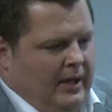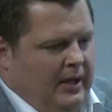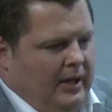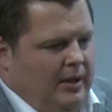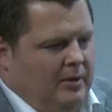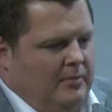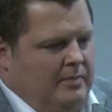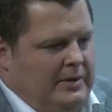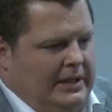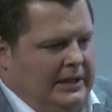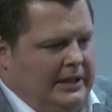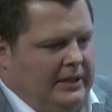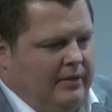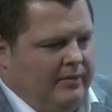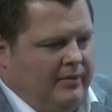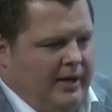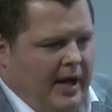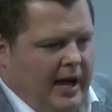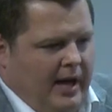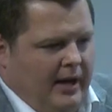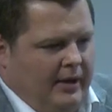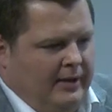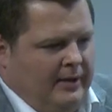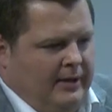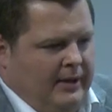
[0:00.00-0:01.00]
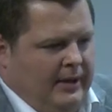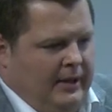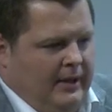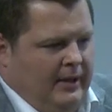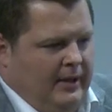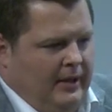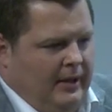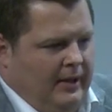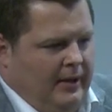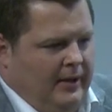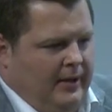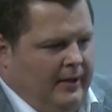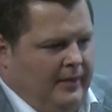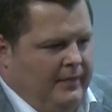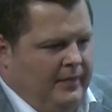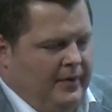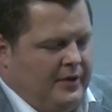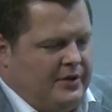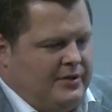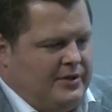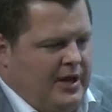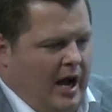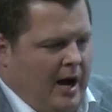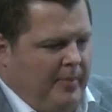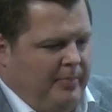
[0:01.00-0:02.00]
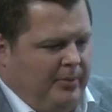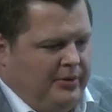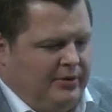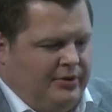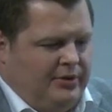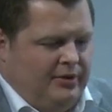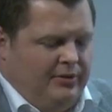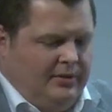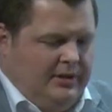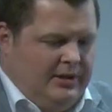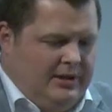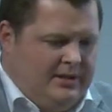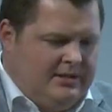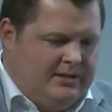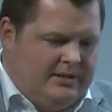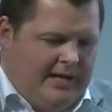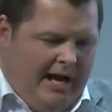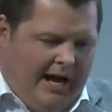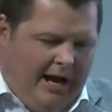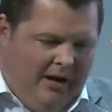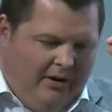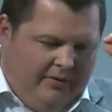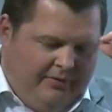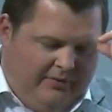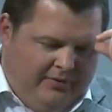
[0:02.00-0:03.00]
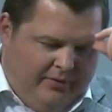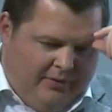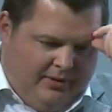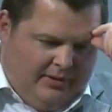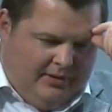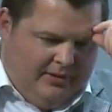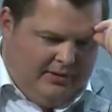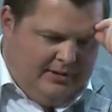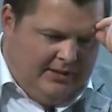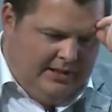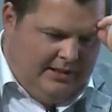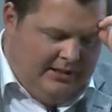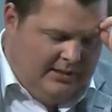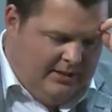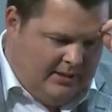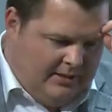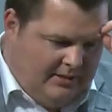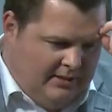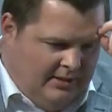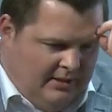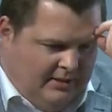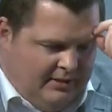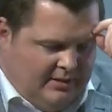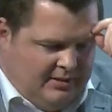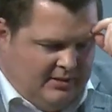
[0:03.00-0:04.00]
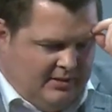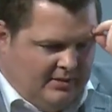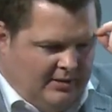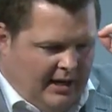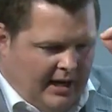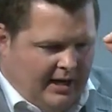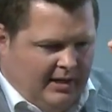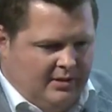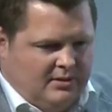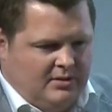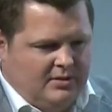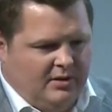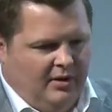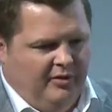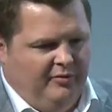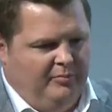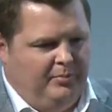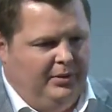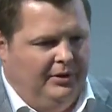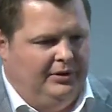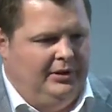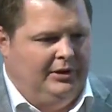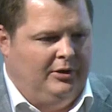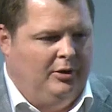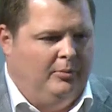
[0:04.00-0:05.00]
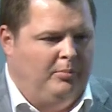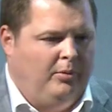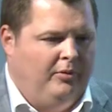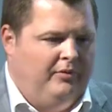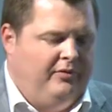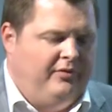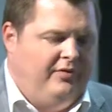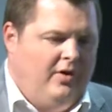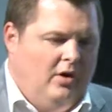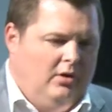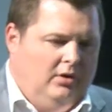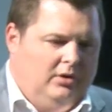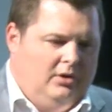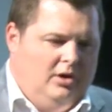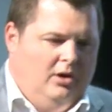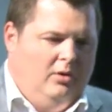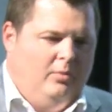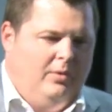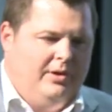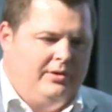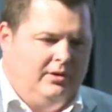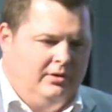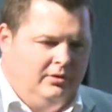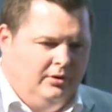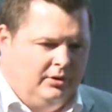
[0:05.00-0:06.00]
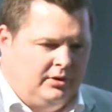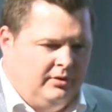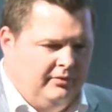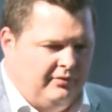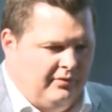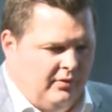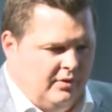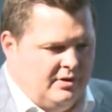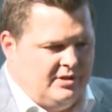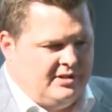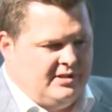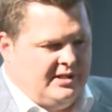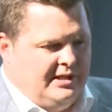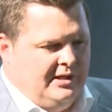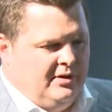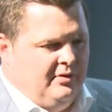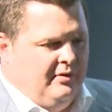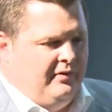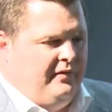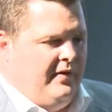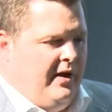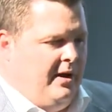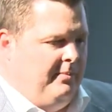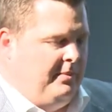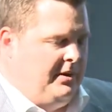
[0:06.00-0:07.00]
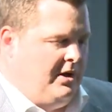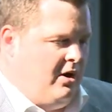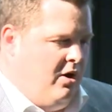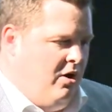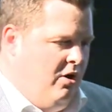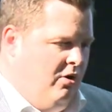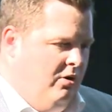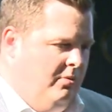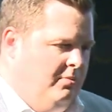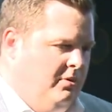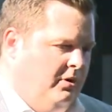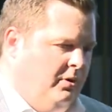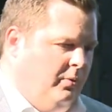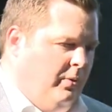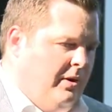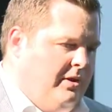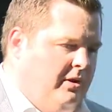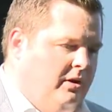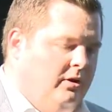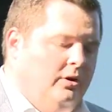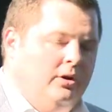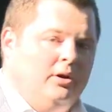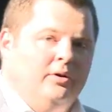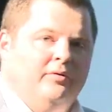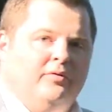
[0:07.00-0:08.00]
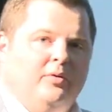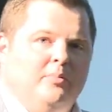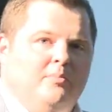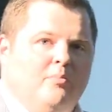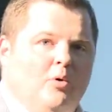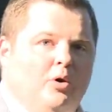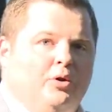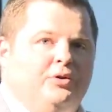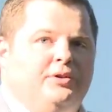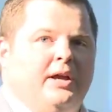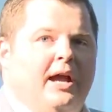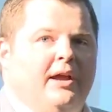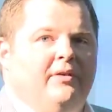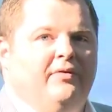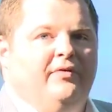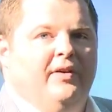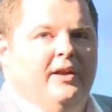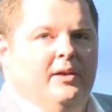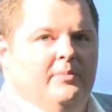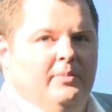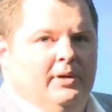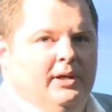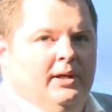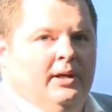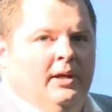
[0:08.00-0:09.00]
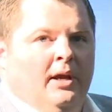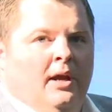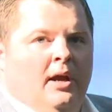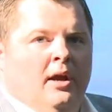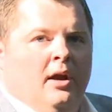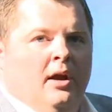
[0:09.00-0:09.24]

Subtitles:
meaning that there's opportunities now if you're in the States of building your portfolio, whether you're looking for a single family home or whether you're looking for multifamily